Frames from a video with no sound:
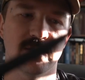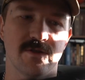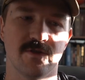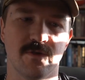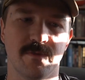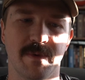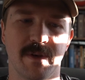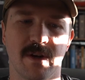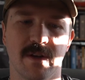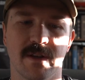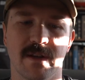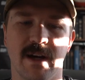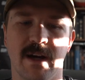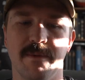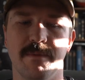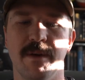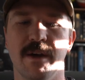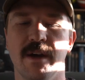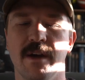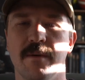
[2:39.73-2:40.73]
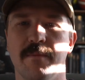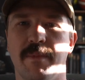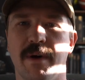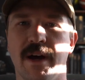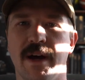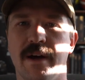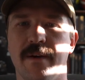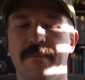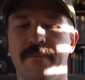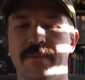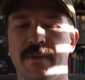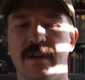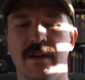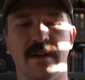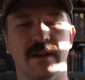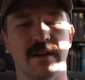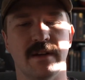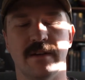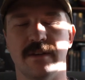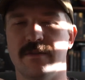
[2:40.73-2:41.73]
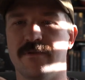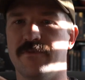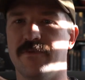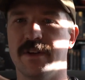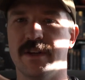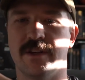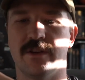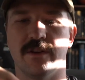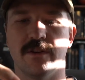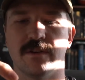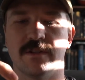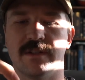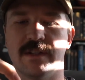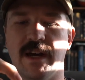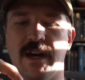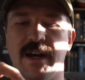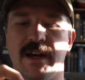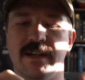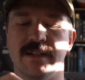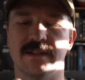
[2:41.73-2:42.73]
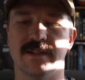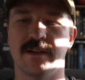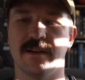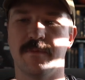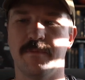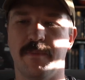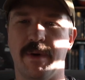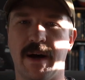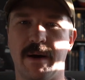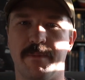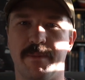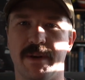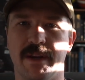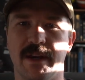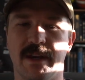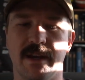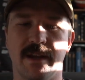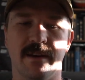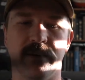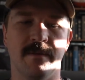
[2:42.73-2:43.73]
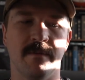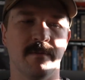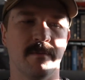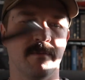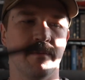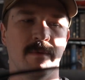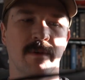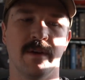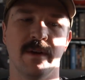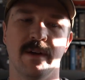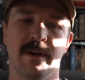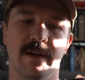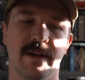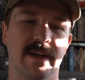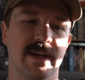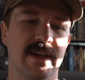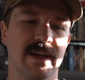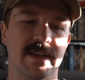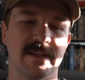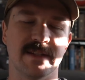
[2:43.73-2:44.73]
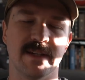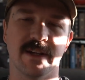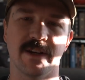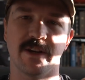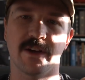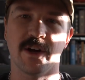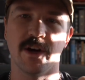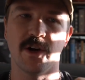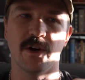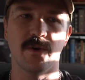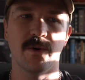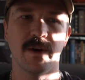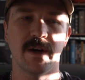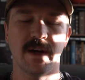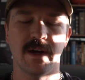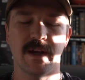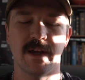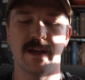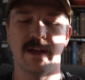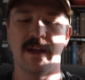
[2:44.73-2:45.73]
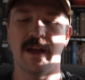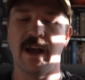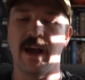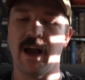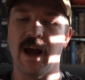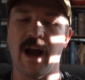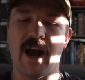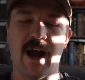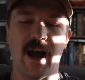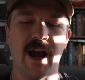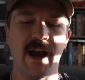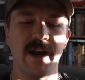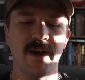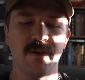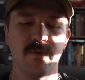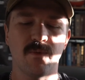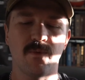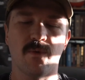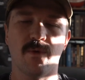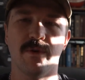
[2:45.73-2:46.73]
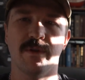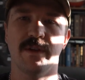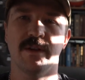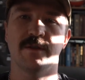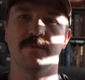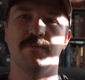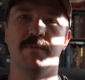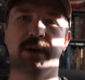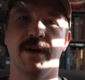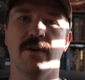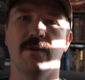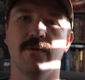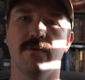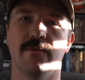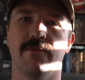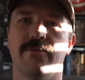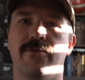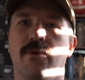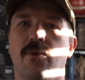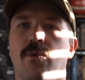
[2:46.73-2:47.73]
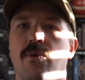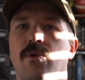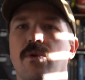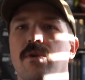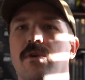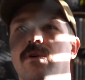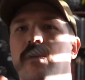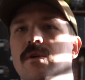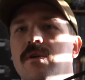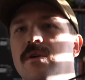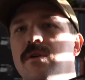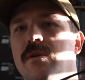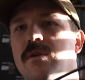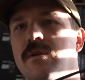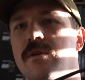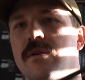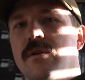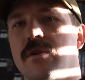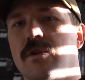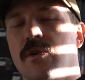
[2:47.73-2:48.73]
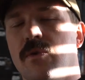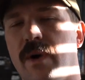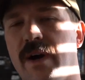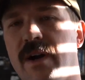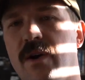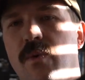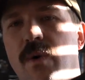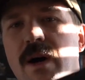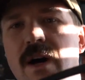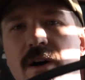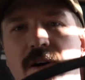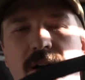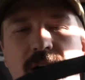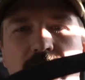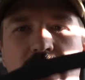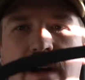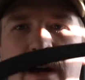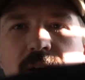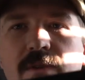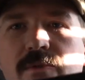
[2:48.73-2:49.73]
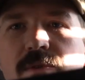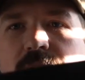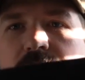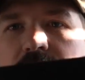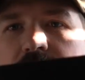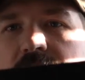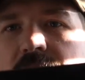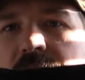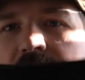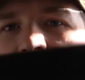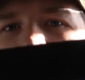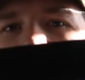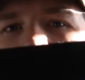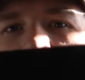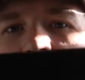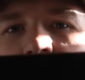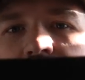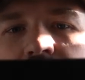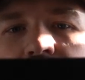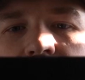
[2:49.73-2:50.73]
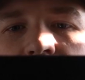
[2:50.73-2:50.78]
zoom in all the time, but fit to your size, pop it in, easy to go. I wore this belt for quite a while. I really liked it.